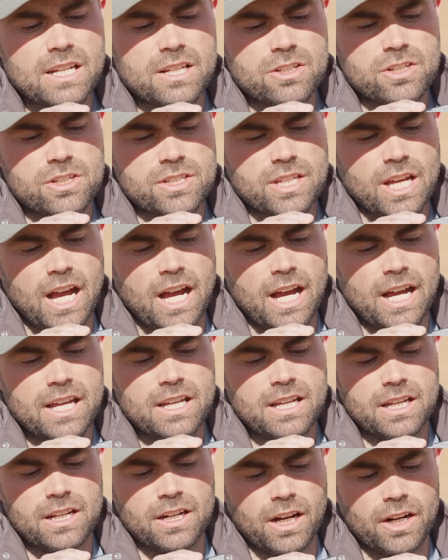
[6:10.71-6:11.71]
inches
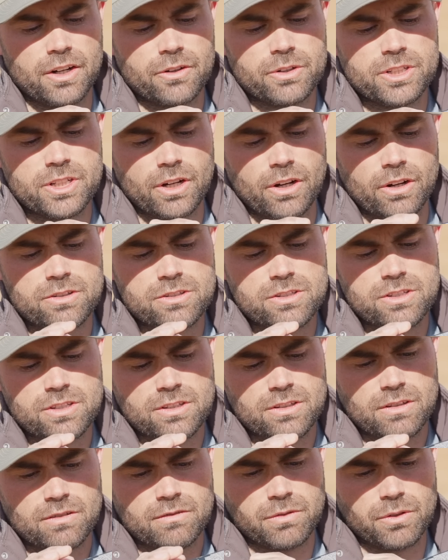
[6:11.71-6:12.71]
high at 100 yards
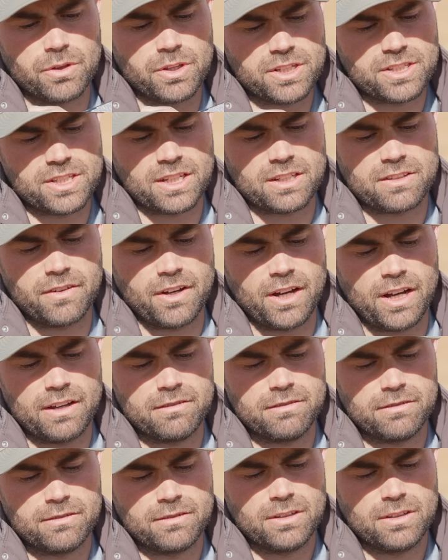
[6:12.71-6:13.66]
for this 6.5